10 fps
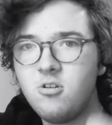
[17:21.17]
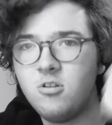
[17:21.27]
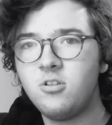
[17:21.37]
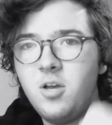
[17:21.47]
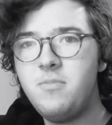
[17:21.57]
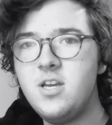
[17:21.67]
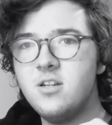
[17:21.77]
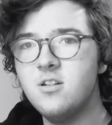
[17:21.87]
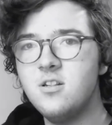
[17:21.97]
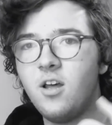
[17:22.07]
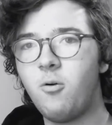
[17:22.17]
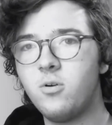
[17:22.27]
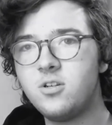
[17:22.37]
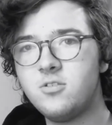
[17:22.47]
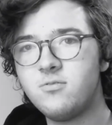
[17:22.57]
let me in,
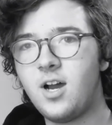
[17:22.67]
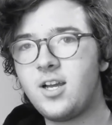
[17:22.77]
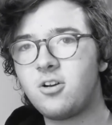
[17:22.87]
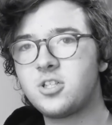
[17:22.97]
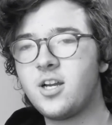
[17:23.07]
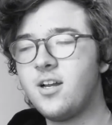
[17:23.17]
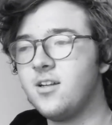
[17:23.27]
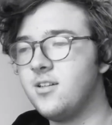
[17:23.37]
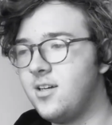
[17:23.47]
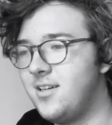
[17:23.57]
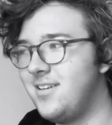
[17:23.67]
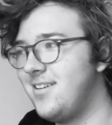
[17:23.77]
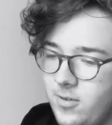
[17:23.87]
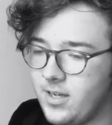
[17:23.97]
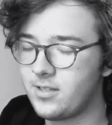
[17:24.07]
I call shotgun.
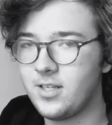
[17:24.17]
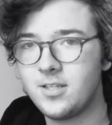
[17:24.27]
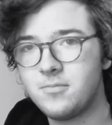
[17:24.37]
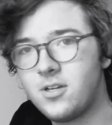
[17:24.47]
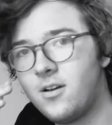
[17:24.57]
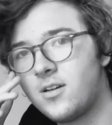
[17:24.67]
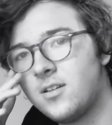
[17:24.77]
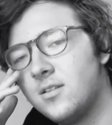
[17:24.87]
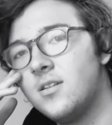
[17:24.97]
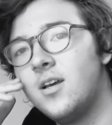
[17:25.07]
We get them talk, and